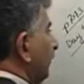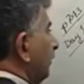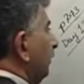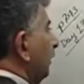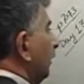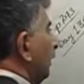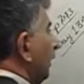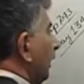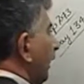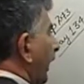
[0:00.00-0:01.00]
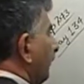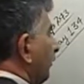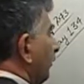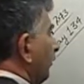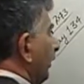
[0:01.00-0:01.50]
to
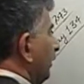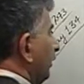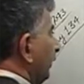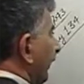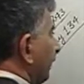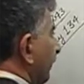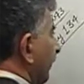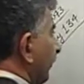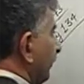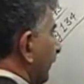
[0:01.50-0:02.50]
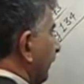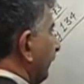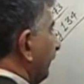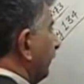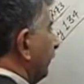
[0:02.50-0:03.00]
absolute value of x minus 1.
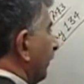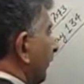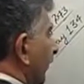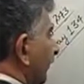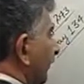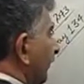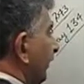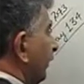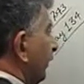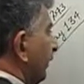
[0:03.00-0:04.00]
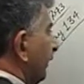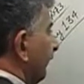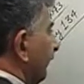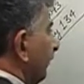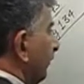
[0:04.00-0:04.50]
So if x is 0, we get
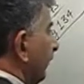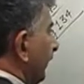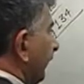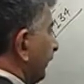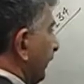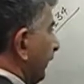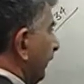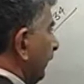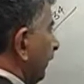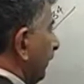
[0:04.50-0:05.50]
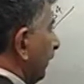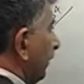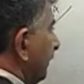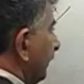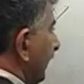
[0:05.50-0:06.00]
0 minus 1,
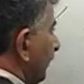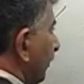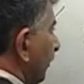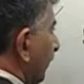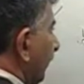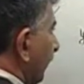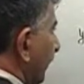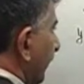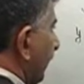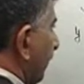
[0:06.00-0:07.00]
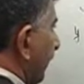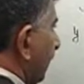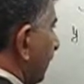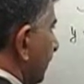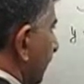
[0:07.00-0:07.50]
which is absolute value of negative 1,
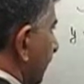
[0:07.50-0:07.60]
which is